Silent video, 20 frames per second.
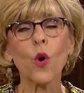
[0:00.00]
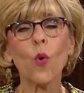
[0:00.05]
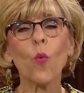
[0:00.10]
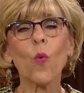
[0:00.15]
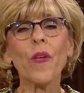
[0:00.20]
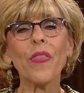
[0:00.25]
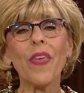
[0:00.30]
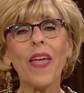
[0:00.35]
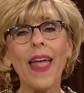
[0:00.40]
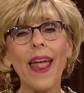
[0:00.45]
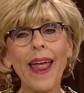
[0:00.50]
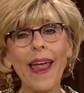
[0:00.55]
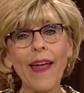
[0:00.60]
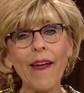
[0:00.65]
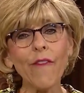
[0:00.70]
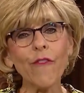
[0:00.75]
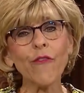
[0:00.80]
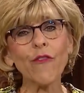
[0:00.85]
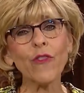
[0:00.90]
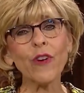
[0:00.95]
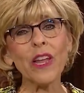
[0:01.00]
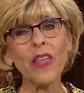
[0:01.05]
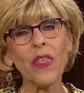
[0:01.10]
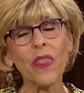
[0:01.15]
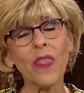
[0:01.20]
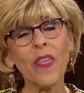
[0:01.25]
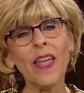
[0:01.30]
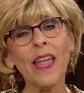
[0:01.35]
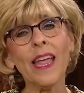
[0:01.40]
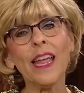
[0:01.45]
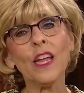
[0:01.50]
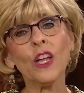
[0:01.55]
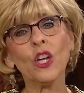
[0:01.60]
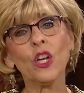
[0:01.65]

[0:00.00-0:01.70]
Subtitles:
with everything